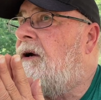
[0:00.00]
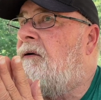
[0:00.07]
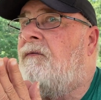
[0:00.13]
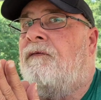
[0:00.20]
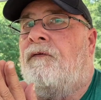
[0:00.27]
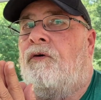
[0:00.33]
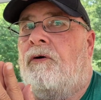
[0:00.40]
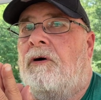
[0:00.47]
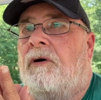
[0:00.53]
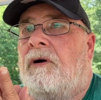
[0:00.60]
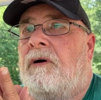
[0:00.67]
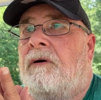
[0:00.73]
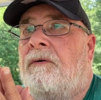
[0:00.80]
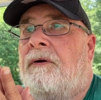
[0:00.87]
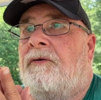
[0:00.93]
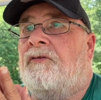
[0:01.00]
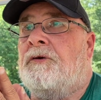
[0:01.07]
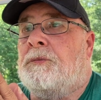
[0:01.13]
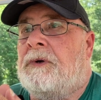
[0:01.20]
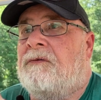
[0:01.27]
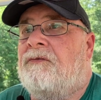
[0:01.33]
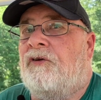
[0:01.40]
for
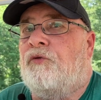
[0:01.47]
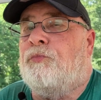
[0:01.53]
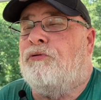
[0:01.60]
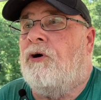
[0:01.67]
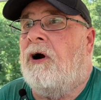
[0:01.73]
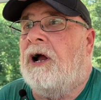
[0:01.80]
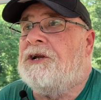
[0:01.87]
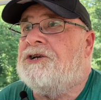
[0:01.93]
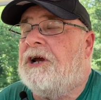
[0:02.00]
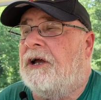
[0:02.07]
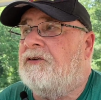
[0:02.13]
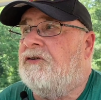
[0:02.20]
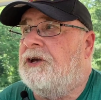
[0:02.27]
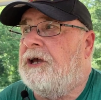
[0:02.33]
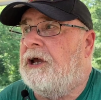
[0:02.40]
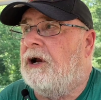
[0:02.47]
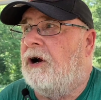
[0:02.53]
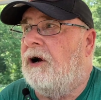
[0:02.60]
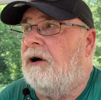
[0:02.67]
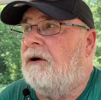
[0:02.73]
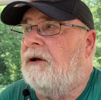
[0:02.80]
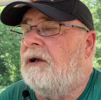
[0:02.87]
some of his projects
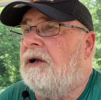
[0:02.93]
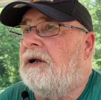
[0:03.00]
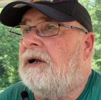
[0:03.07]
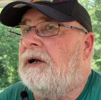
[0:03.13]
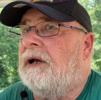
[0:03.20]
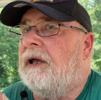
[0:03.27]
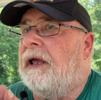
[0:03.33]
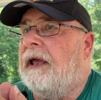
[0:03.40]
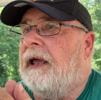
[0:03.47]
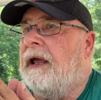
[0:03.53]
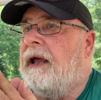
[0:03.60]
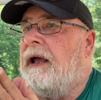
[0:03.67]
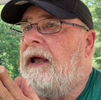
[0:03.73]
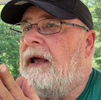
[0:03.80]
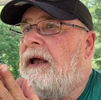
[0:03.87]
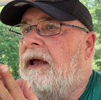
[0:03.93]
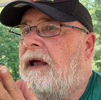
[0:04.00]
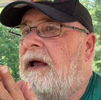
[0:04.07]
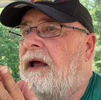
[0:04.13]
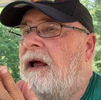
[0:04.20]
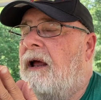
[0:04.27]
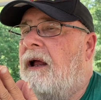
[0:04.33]
here,
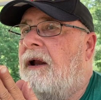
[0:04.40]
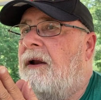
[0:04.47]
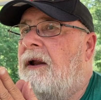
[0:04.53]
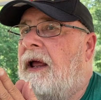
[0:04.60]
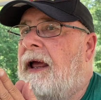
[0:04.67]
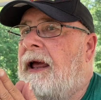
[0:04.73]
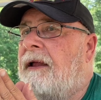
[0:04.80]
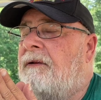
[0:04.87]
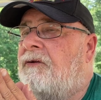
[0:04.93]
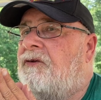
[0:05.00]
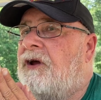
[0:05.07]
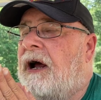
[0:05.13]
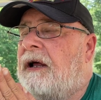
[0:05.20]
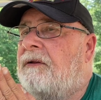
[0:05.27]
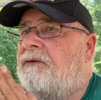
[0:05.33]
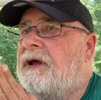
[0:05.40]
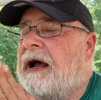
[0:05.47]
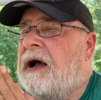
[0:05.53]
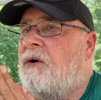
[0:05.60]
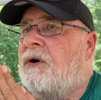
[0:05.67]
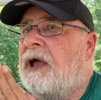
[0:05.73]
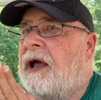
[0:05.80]
and
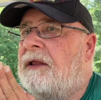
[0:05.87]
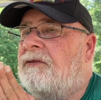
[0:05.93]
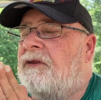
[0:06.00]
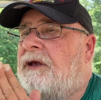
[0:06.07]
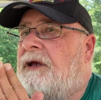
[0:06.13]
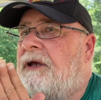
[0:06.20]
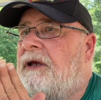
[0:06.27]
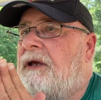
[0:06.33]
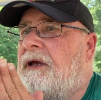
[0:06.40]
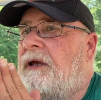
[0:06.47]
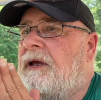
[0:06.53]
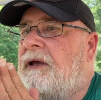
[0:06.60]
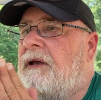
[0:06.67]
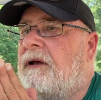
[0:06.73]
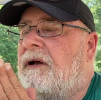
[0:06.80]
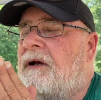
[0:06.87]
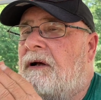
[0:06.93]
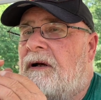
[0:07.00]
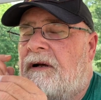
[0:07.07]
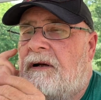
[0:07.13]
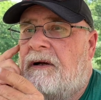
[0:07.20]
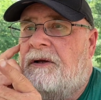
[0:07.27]
down at the
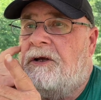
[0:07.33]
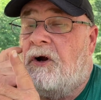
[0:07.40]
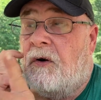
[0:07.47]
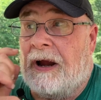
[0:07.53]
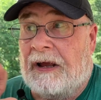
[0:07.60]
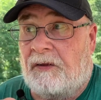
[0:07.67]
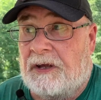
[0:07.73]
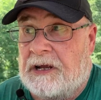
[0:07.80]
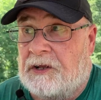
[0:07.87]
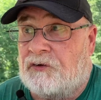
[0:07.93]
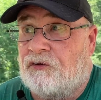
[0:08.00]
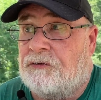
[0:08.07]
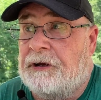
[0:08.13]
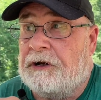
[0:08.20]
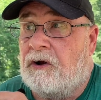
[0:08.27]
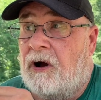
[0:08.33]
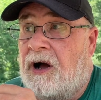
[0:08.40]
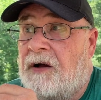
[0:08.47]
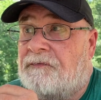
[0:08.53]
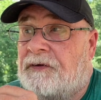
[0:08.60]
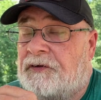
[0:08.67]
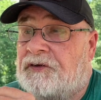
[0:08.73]
your Elliott Street
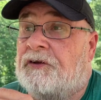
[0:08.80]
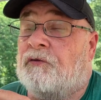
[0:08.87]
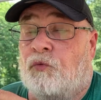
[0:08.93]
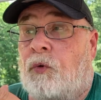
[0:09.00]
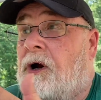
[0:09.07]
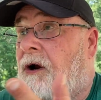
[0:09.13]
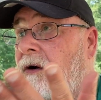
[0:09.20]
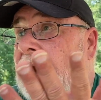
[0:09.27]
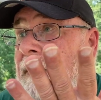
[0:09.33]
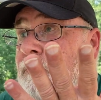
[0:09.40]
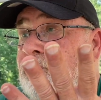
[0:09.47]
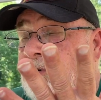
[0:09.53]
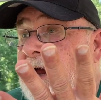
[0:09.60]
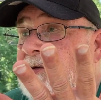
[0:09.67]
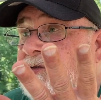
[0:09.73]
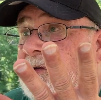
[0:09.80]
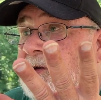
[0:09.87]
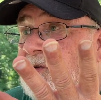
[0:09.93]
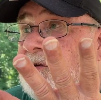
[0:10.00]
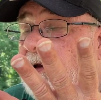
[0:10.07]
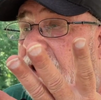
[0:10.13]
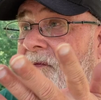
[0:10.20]
office is where I press the
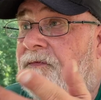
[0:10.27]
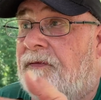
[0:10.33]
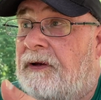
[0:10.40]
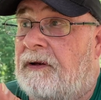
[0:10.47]
stuff,